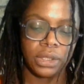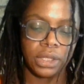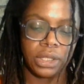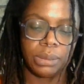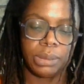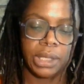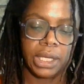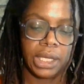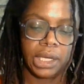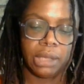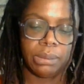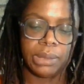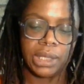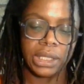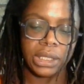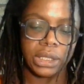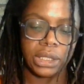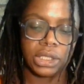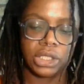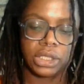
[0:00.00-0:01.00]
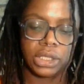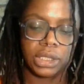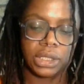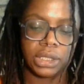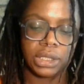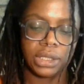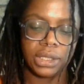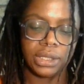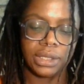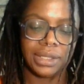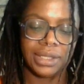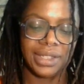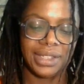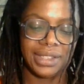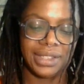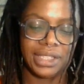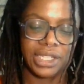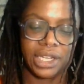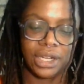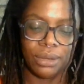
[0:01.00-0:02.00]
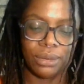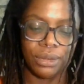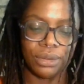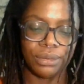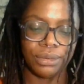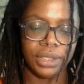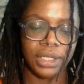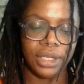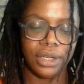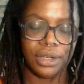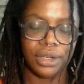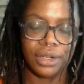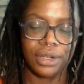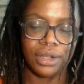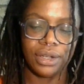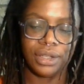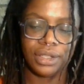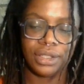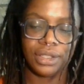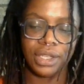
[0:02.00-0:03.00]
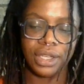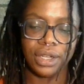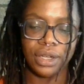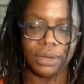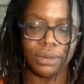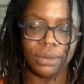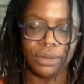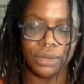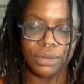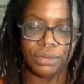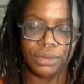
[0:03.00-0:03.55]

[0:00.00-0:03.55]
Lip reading: The beginning message is tarot reader, tarot